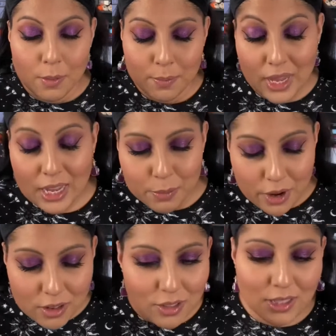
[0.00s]

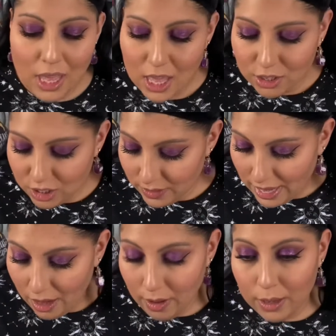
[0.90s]
eyebrows. So
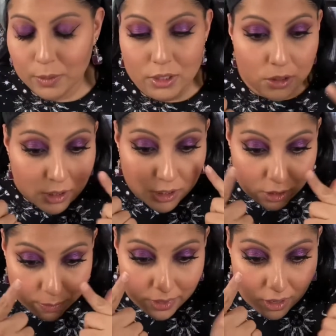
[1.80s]
now I want to do a
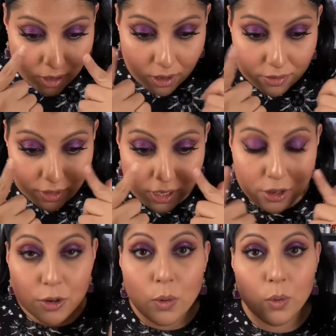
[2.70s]
little bit of
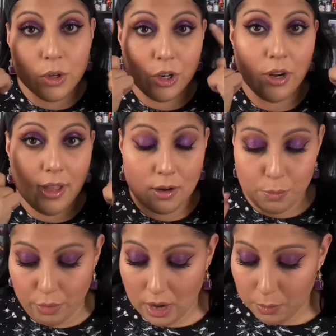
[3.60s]
inner corner and
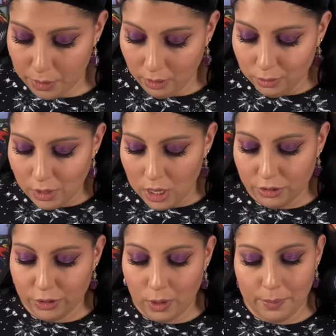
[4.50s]
brow bone.
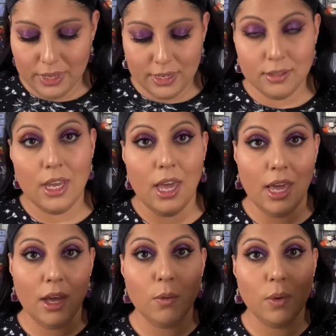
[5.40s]
So I'm gonna
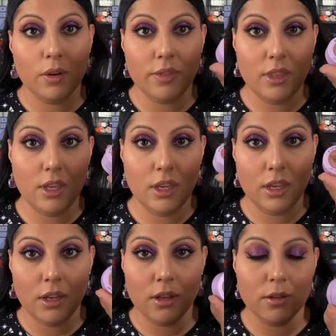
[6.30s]
take one of
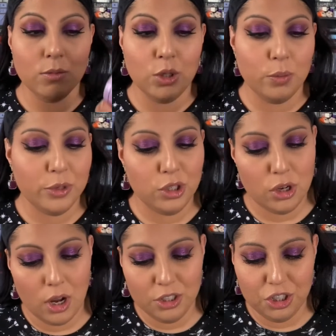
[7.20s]
the Super
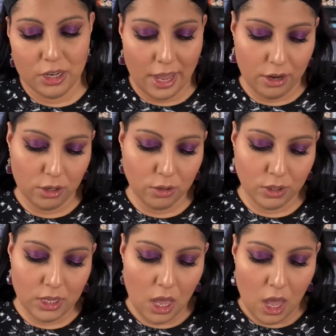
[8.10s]
Shock
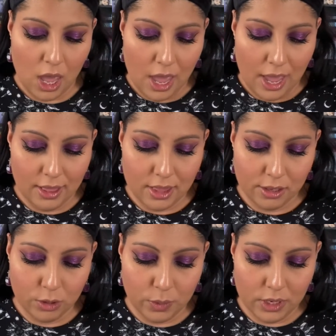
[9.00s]
shadows, and
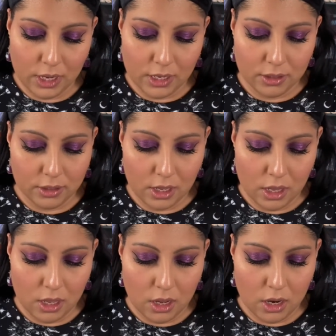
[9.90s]
this one is
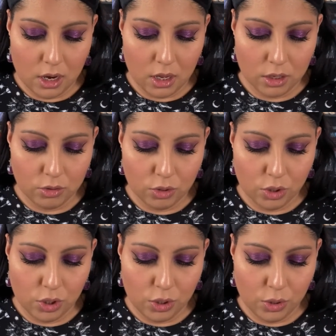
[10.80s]
in
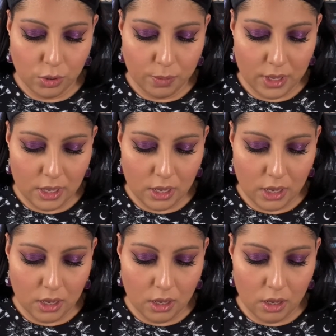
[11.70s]
To
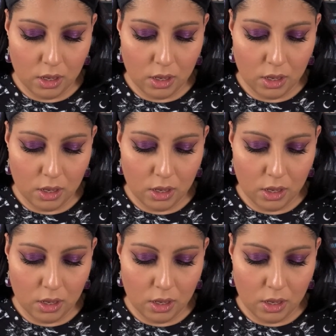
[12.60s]
Be